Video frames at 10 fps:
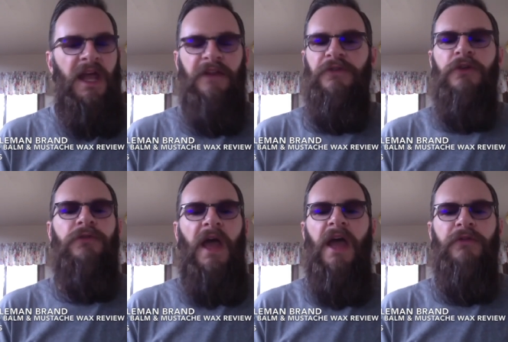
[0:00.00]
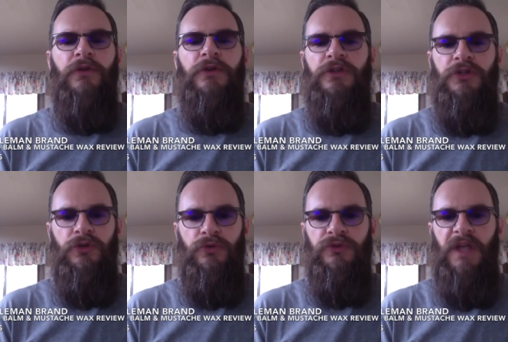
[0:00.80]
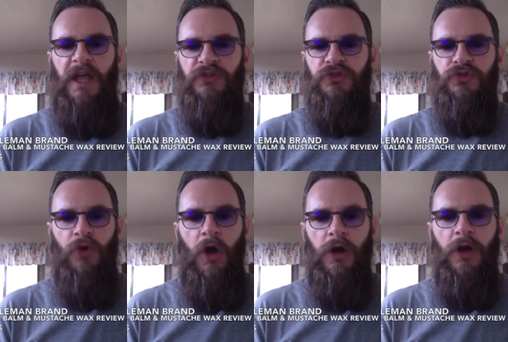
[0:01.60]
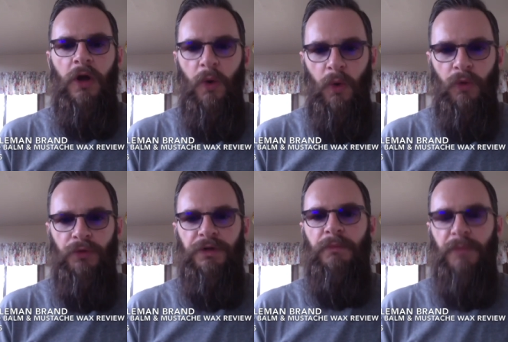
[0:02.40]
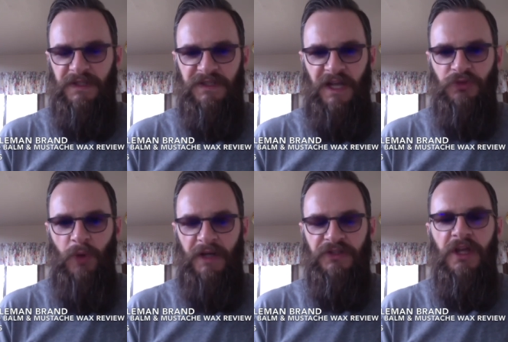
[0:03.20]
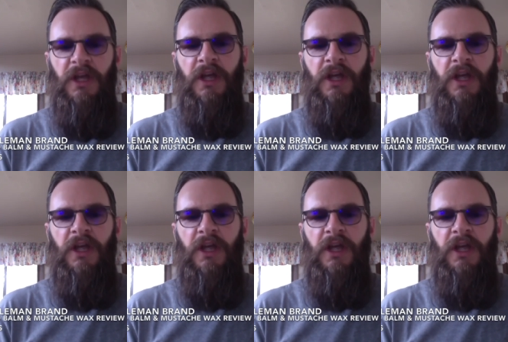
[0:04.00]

And if you've ever used a strong hold mustache wax,